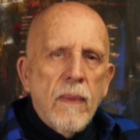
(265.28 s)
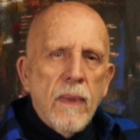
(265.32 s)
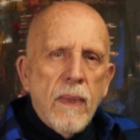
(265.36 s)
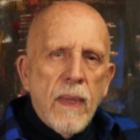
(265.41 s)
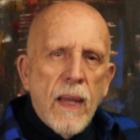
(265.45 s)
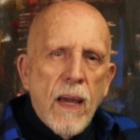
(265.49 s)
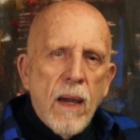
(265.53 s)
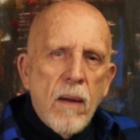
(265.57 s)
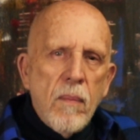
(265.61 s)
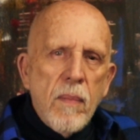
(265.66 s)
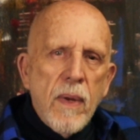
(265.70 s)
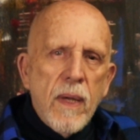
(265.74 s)

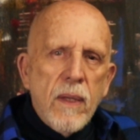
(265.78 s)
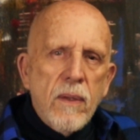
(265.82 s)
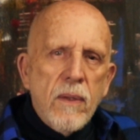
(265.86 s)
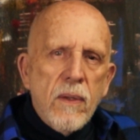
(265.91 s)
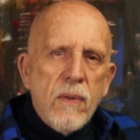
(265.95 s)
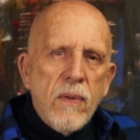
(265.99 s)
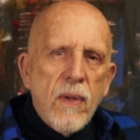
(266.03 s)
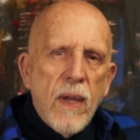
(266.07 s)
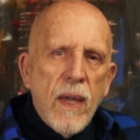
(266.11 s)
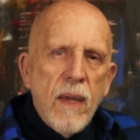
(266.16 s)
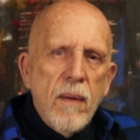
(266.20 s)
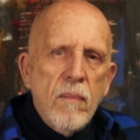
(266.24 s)
Now make the
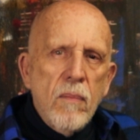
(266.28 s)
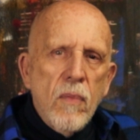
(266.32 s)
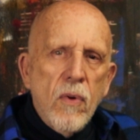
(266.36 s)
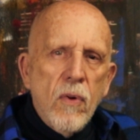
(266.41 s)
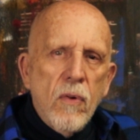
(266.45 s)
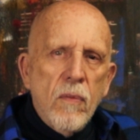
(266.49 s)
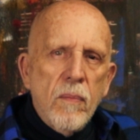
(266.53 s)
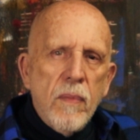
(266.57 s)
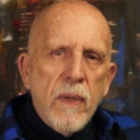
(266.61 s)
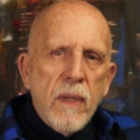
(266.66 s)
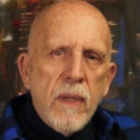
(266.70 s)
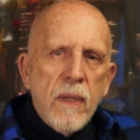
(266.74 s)
same
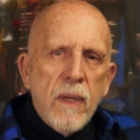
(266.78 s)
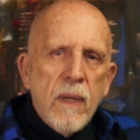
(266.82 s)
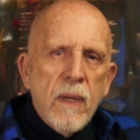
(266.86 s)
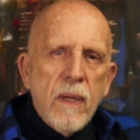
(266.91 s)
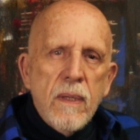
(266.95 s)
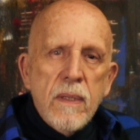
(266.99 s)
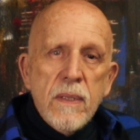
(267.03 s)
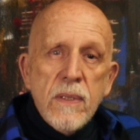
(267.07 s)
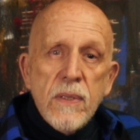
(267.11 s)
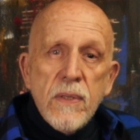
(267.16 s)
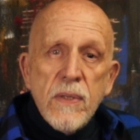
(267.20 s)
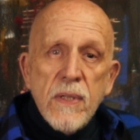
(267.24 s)
movement
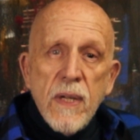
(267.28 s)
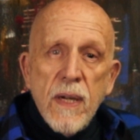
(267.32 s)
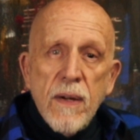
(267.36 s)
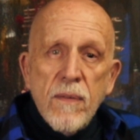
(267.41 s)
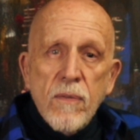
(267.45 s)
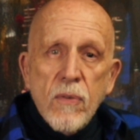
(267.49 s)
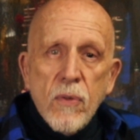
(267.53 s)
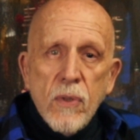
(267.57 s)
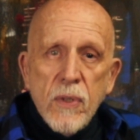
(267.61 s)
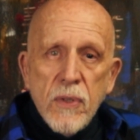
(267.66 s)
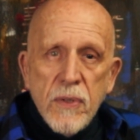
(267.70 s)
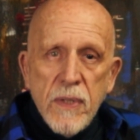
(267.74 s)

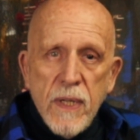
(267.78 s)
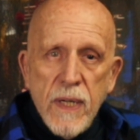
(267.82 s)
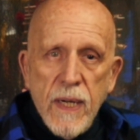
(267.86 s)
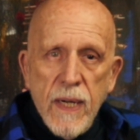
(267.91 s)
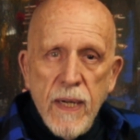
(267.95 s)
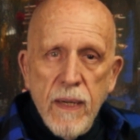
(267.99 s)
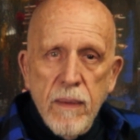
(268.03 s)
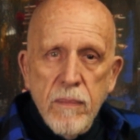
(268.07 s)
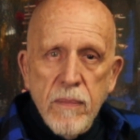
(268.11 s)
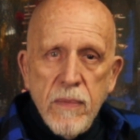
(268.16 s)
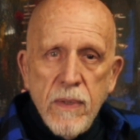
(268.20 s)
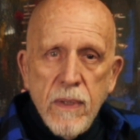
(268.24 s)
several
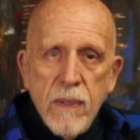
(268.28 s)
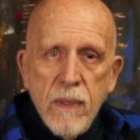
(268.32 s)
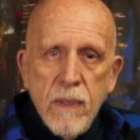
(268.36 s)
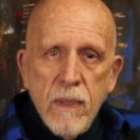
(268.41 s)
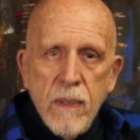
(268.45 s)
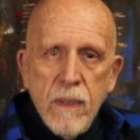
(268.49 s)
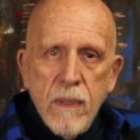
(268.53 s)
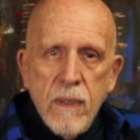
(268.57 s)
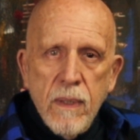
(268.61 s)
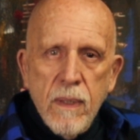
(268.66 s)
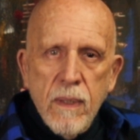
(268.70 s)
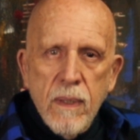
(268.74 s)
times
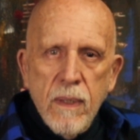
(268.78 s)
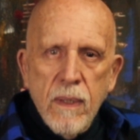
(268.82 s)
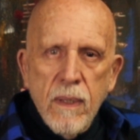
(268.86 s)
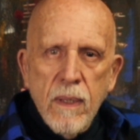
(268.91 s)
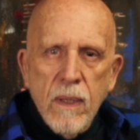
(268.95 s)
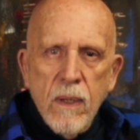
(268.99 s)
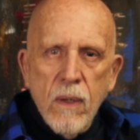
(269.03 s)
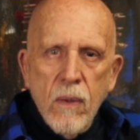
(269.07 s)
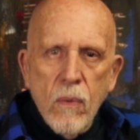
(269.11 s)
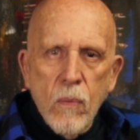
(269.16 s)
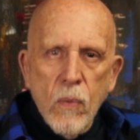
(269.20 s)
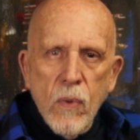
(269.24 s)

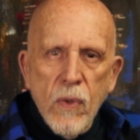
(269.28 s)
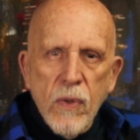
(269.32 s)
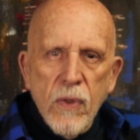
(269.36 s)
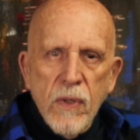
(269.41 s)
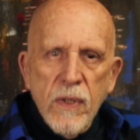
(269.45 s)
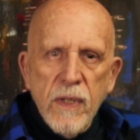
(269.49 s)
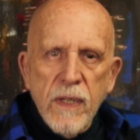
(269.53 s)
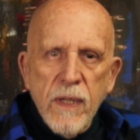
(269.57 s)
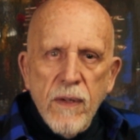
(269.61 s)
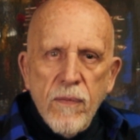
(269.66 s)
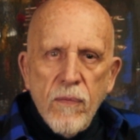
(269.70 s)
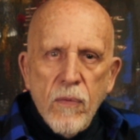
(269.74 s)
with
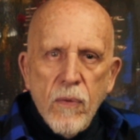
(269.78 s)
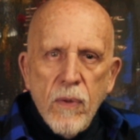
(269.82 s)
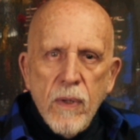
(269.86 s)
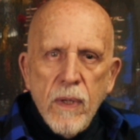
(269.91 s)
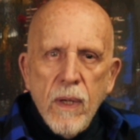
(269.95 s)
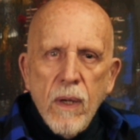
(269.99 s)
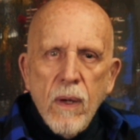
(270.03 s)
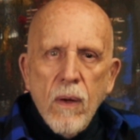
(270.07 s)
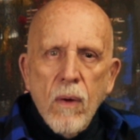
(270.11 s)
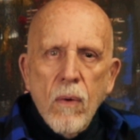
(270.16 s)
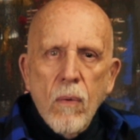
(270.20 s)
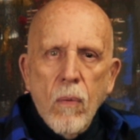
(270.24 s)
different
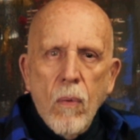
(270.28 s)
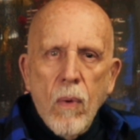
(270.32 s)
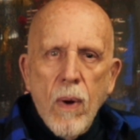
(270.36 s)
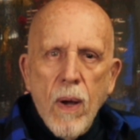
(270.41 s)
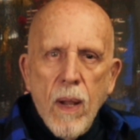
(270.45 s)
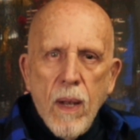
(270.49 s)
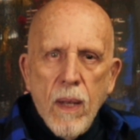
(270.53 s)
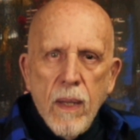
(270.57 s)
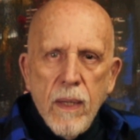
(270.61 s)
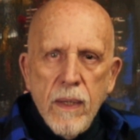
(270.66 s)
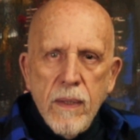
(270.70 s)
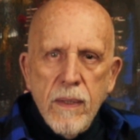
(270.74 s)

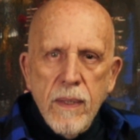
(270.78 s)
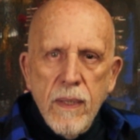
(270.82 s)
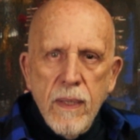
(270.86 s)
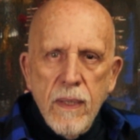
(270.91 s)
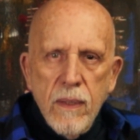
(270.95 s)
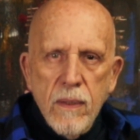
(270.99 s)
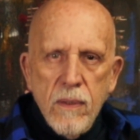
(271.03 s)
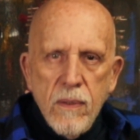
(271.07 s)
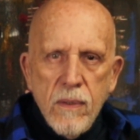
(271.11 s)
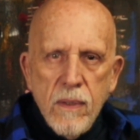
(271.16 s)
qualities.